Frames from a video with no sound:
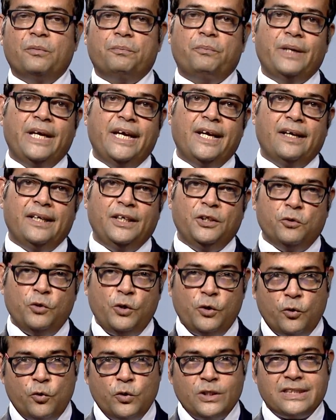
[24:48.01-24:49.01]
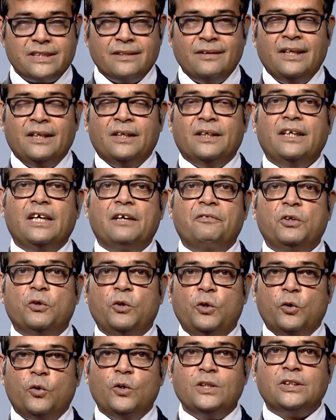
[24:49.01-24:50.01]
pay you loans, give you
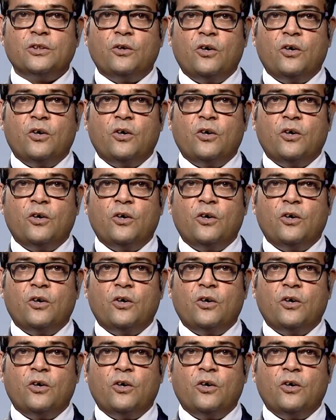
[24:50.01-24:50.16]
loans,